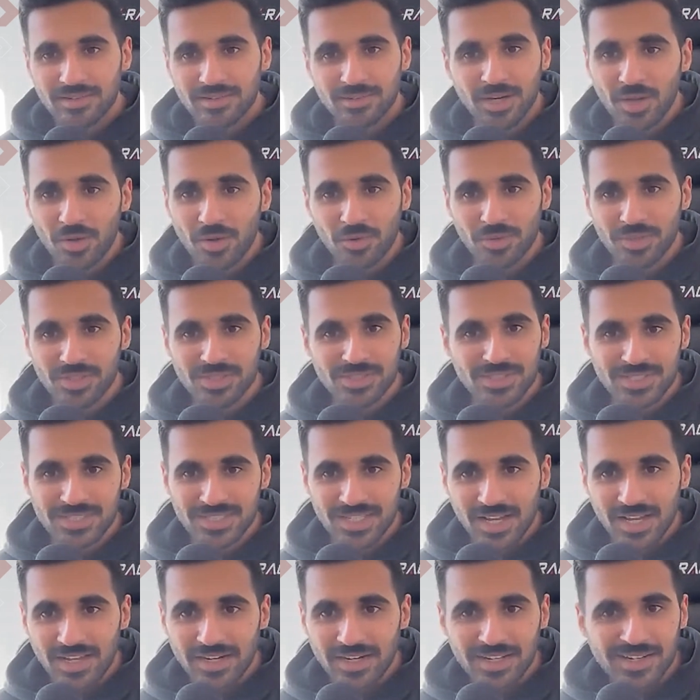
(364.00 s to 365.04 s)
No, because she's
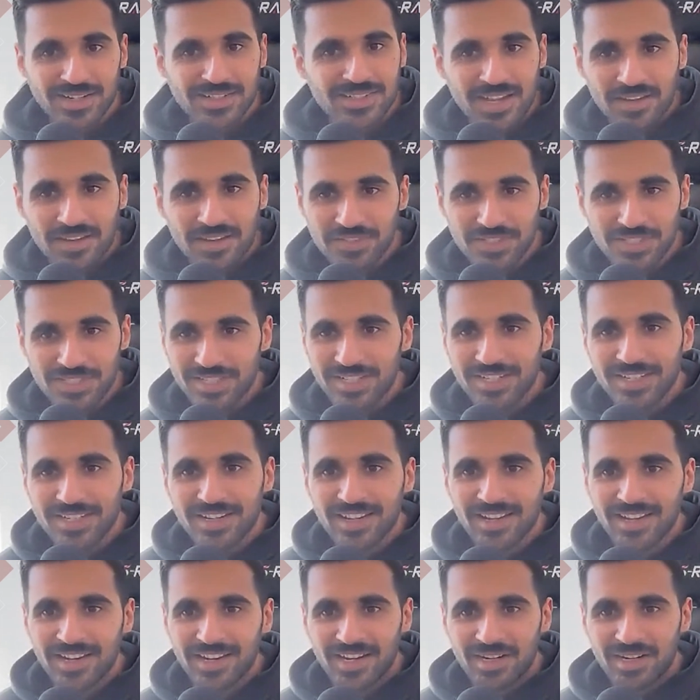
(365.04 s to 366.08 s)
not in a deficit.
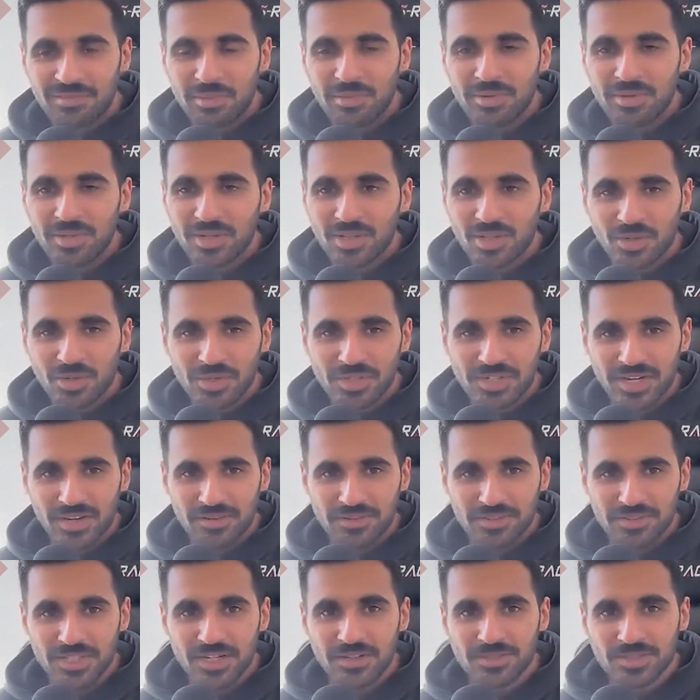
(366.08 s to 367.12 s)
Remember the caloric
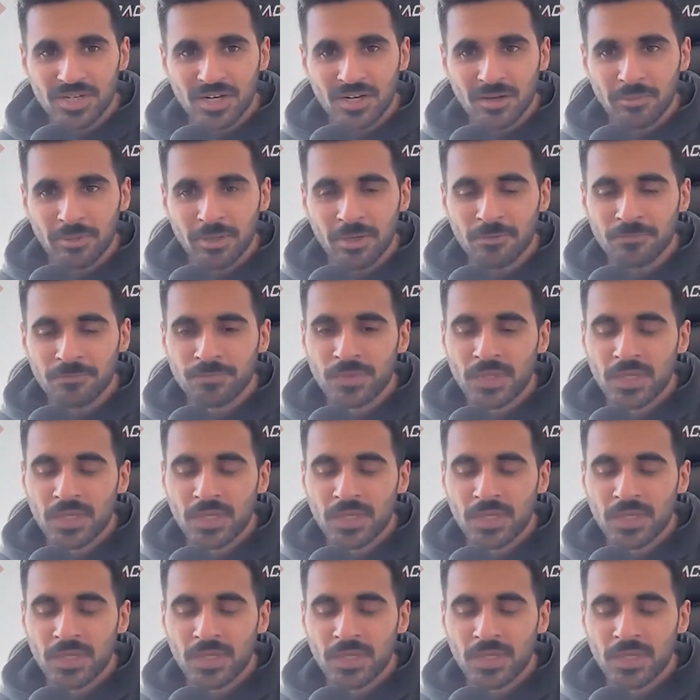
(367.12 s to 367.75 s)
deficit I was talking about?